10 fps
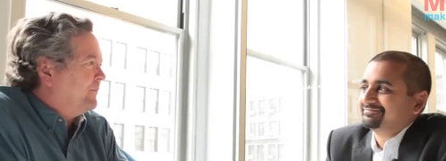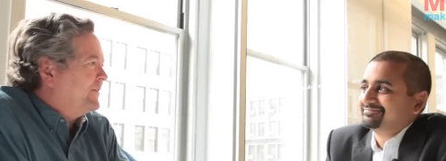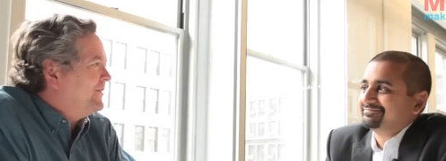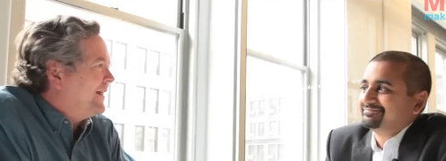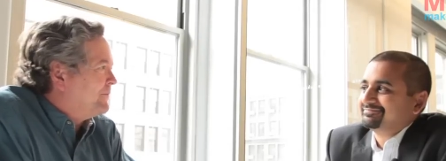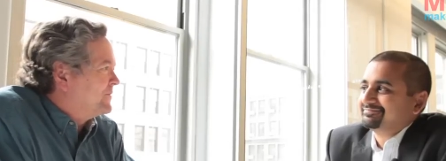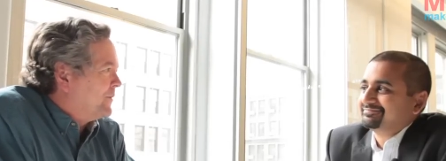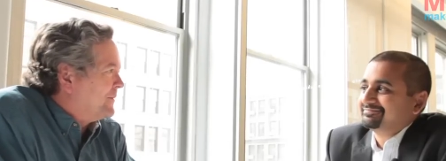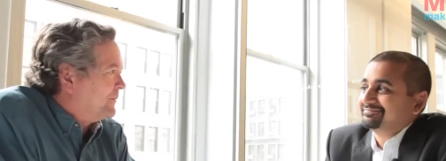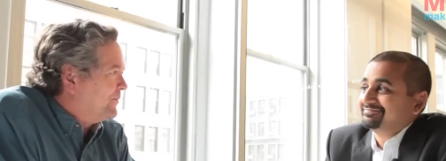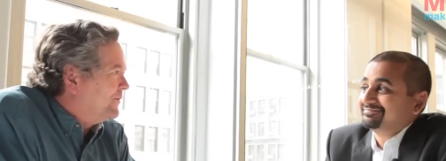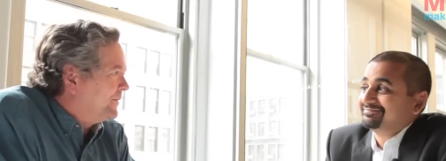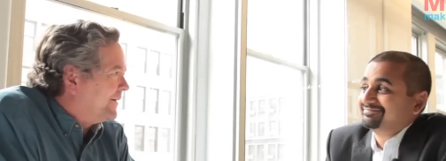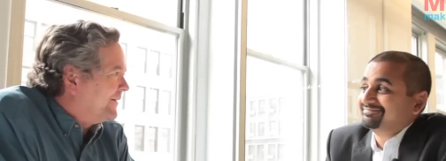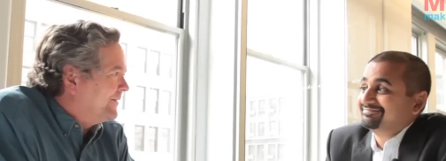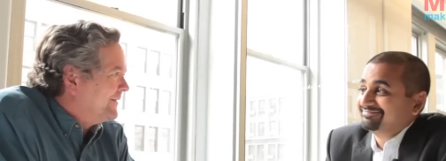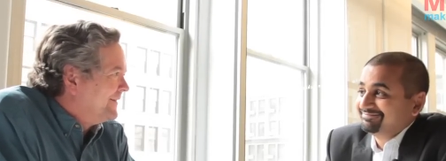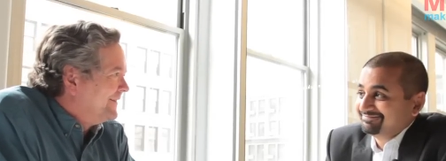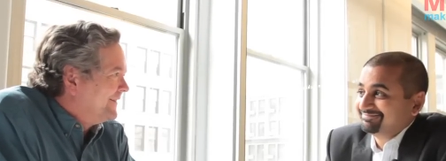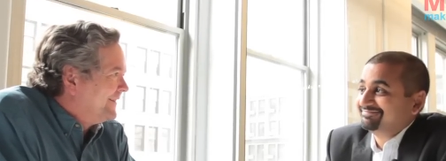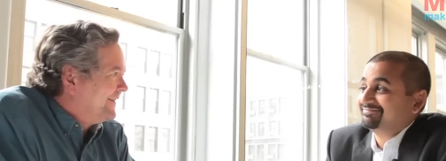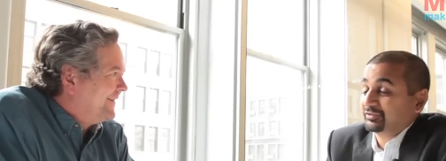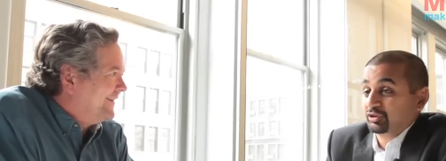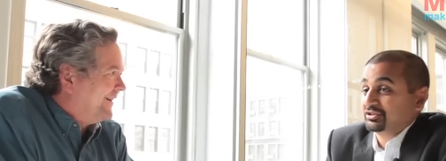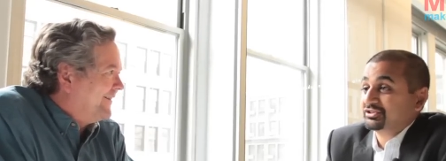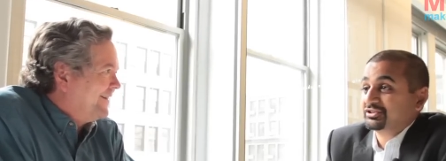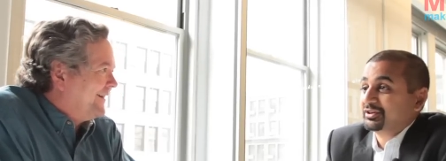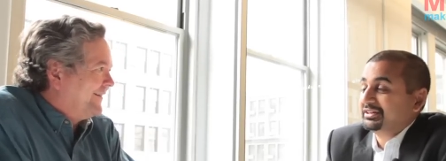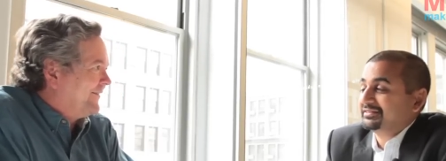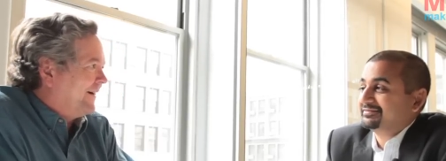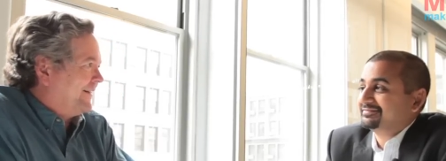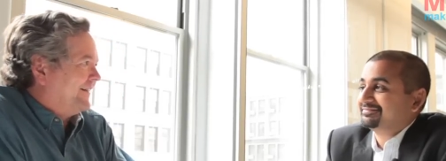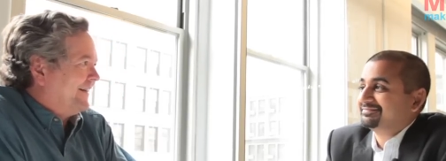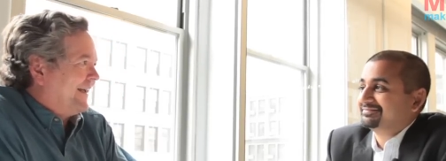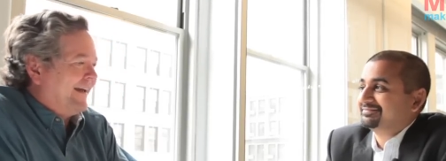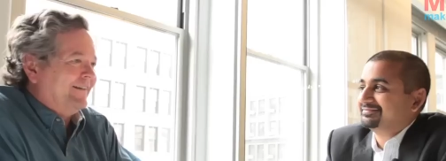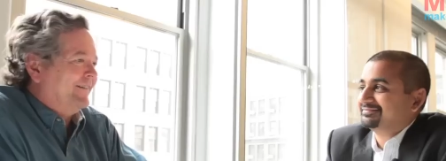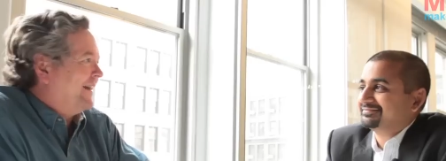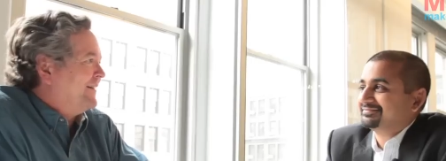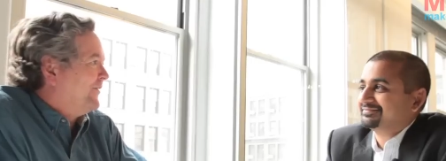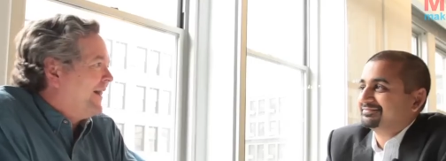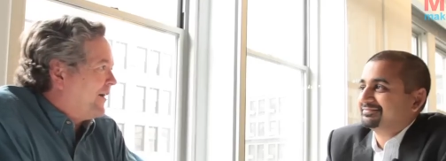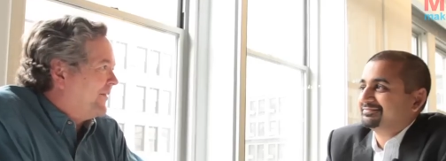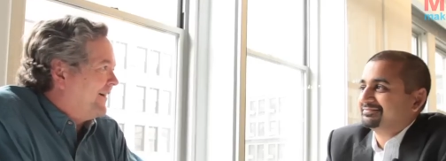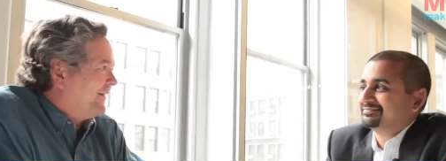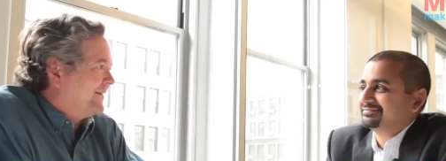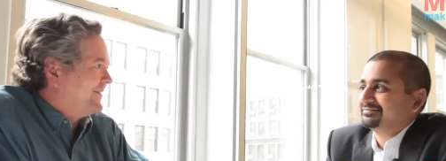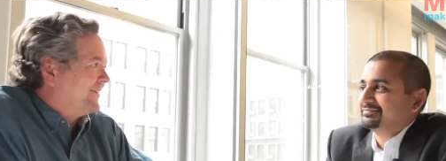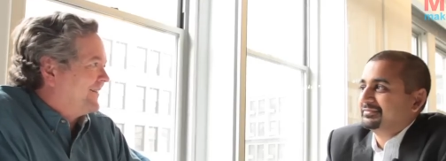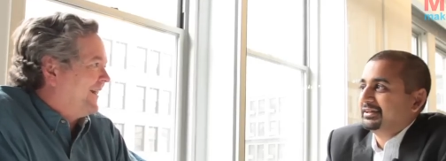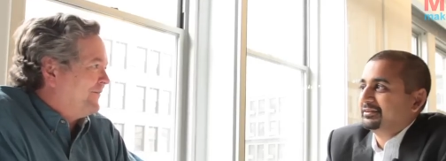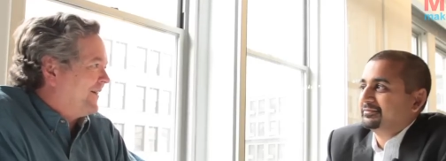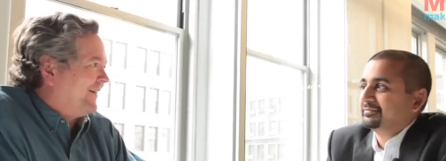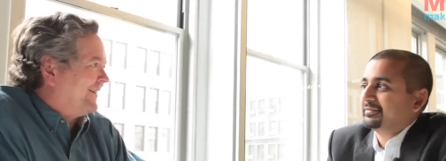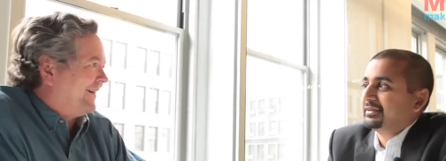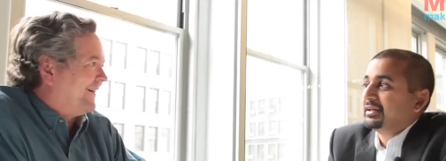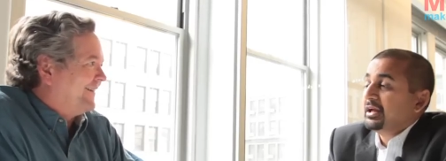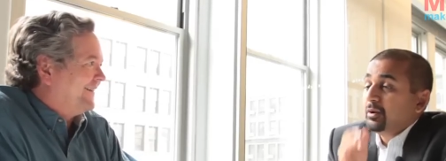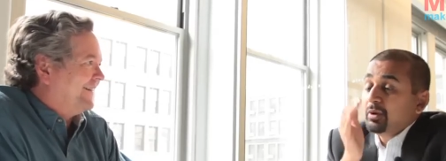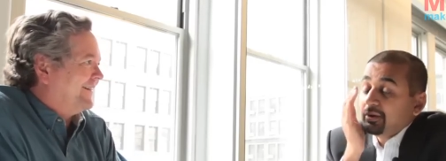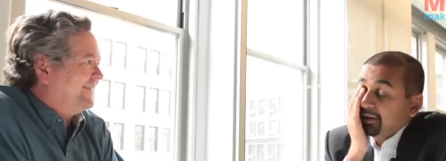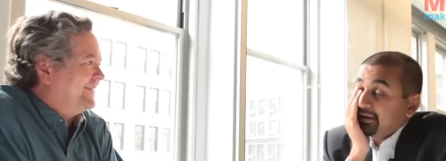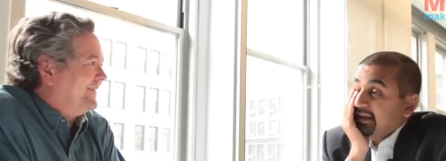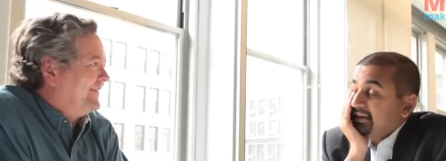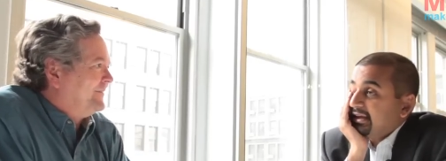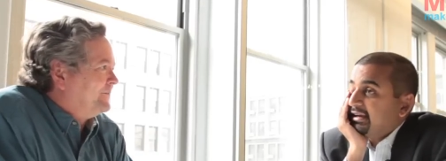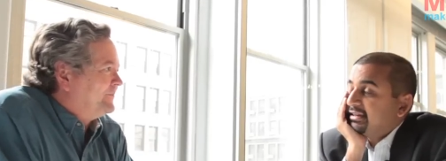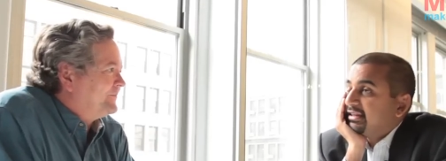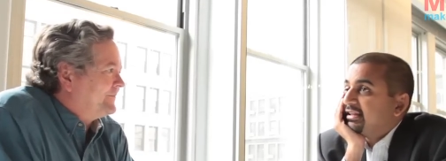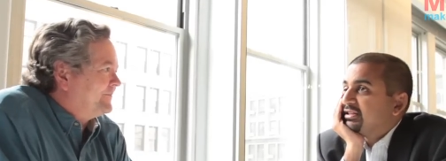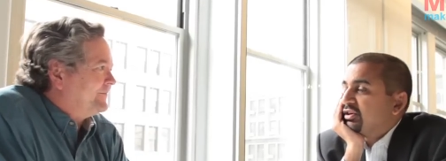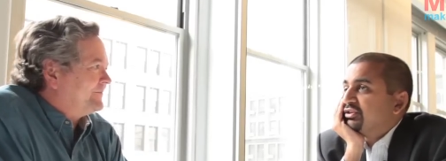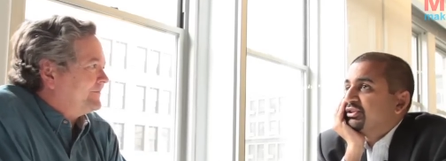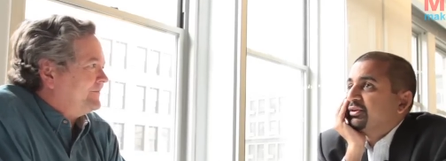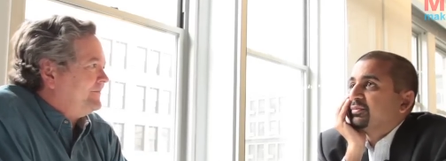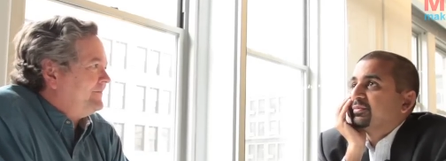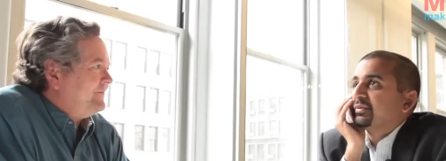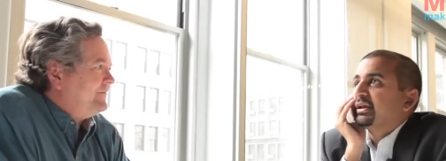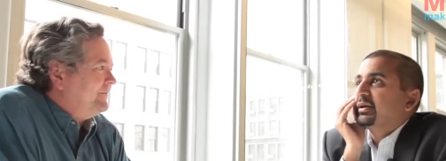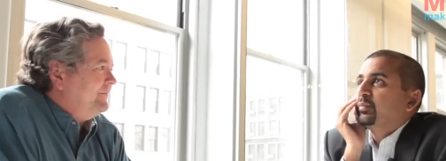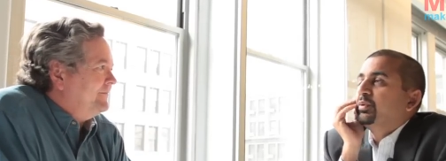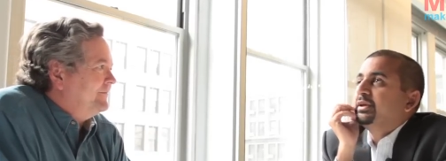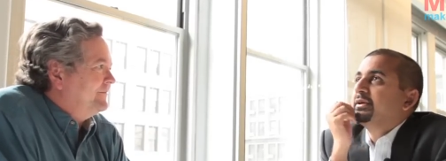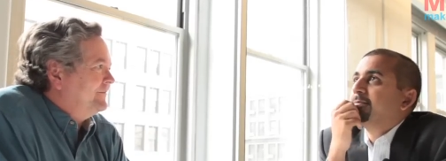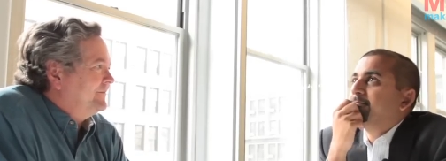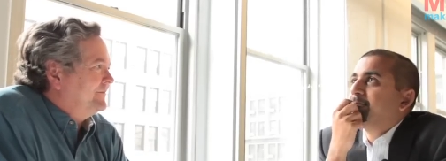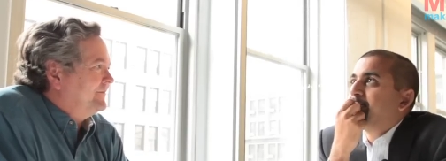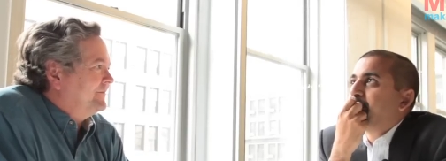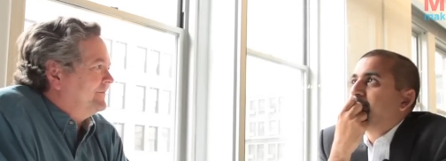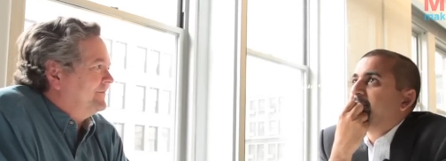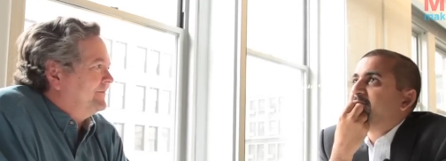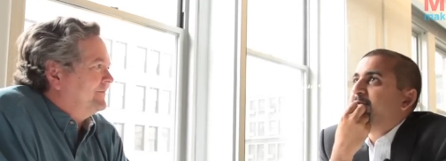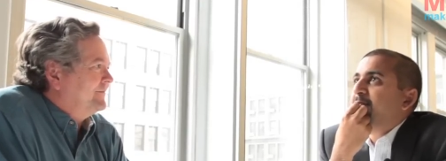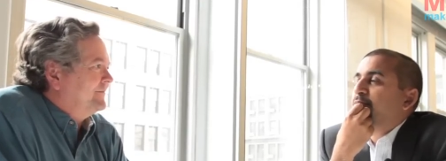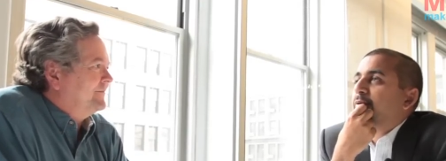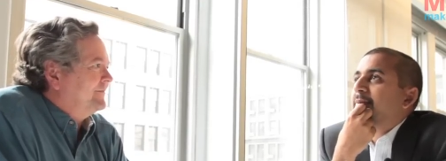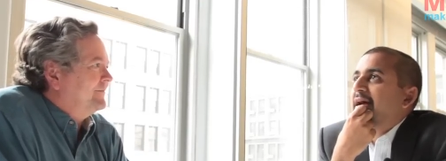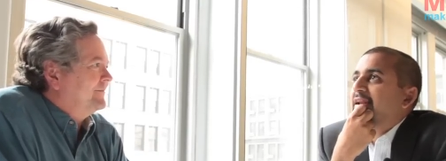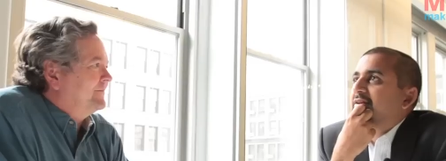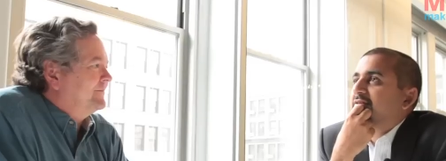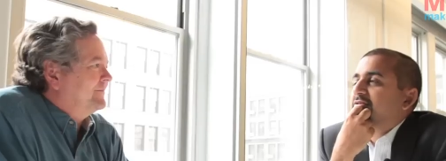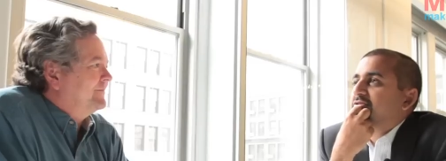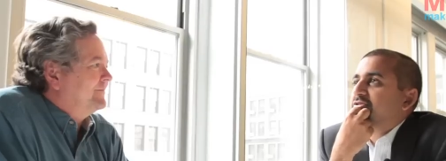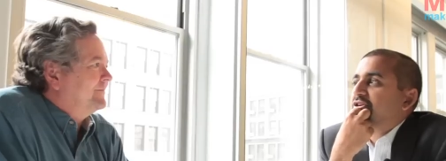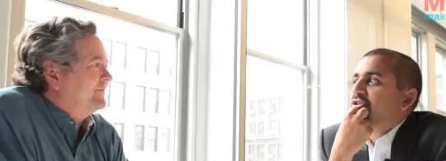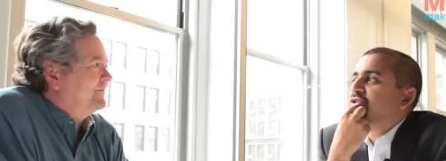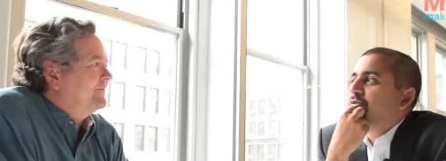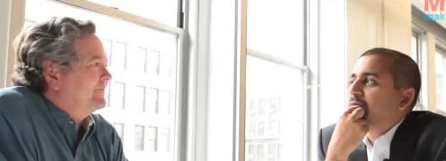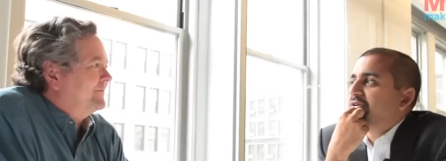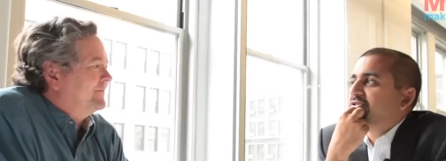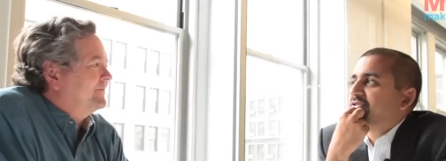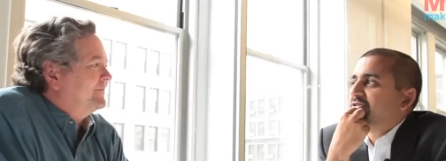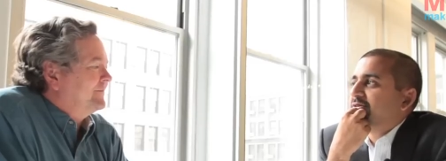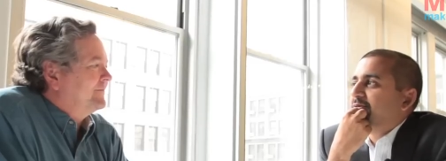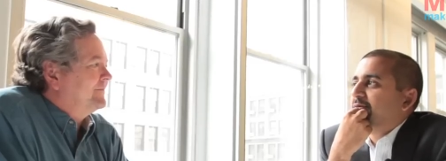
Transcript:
Speaker 1: but you let them swim in a pool, don't you? Mm-hmm. mm-hmm. Across you know? the street. Right. And, and you're not there because there's a lifeguard there.
Speaker 2: Well, and, and, and it's also, we, as people, we're bad at judging risks